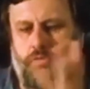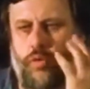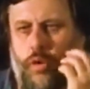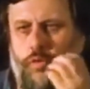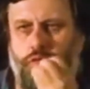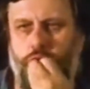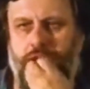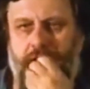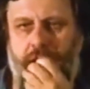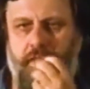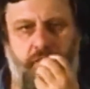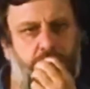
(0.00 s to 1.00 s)
to go to the
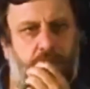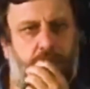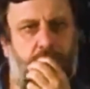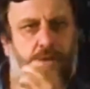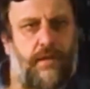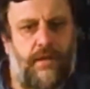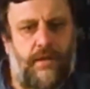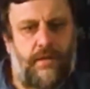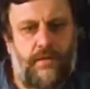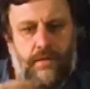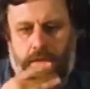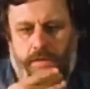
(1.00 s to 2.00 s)
end,
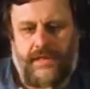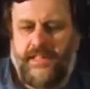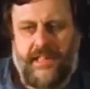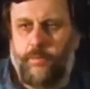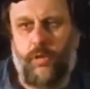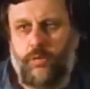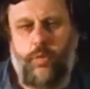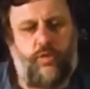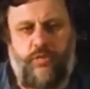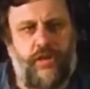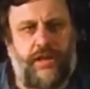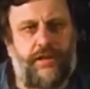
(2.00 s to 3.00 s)
this is what we
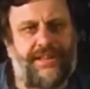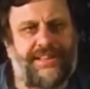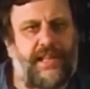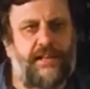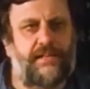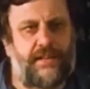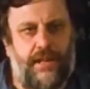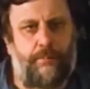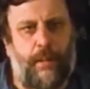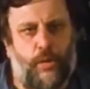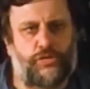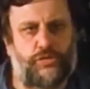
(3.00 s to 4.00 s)
feel guilty
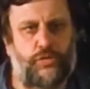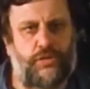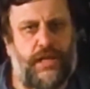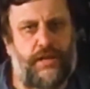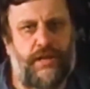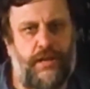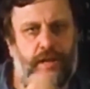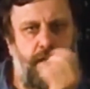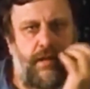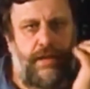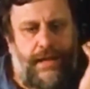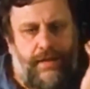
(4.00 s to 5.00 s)
about today.
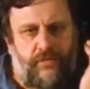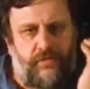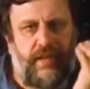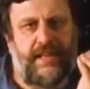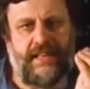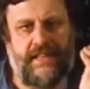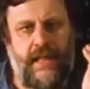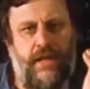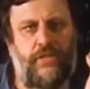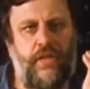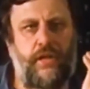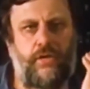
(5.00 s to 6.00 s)
And this,
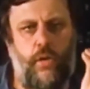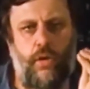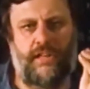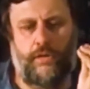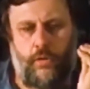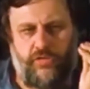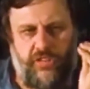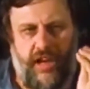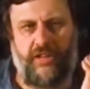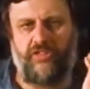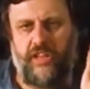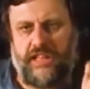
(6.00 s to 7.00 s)
I think, also
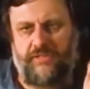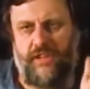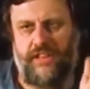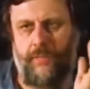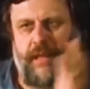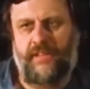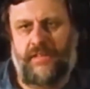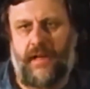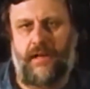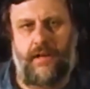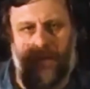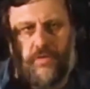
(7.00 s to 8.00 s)
changes
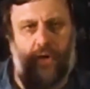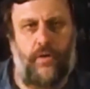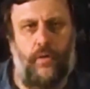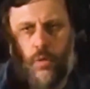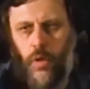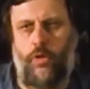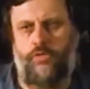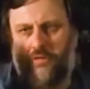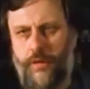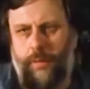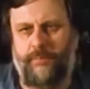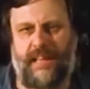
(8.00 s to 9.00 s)
fundamentally the role of
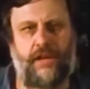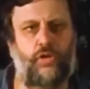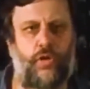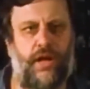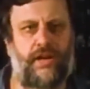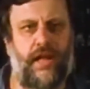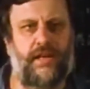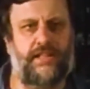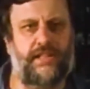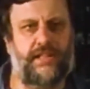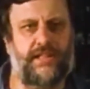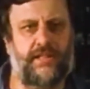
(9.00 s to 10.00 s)

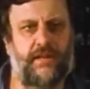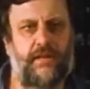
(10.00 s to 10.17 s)
psychoanalysis.